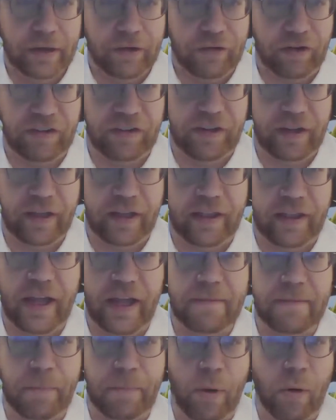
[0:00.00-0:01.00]
Drusilla
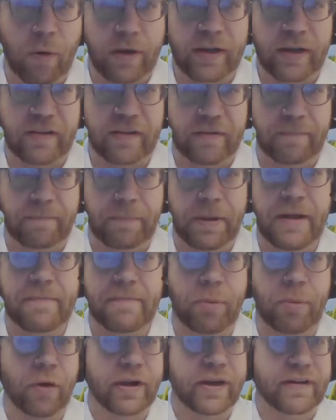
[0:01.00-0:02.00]
then
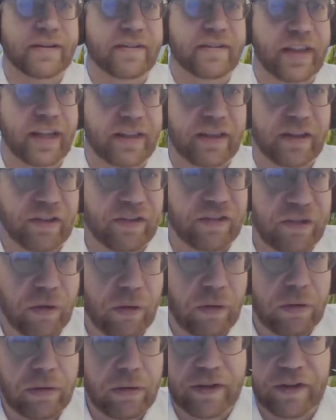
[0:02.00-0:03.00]
pinpoints that the
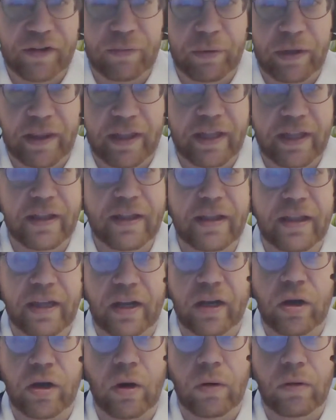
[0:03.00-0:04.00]
soul is within
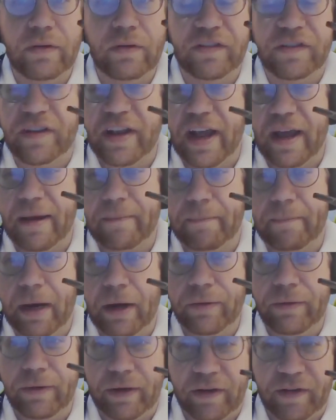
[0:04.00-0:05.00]
the Cold Snap
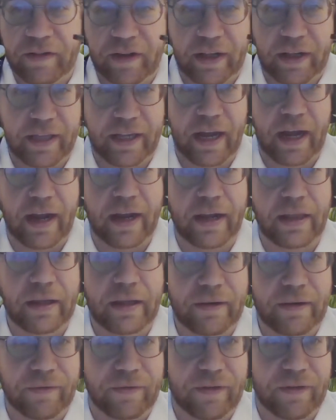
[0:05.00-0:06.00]
Mountains on the
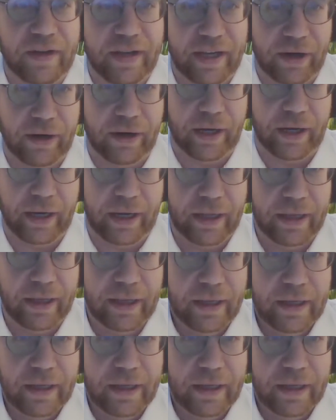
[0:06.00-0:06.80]
island of Dearney.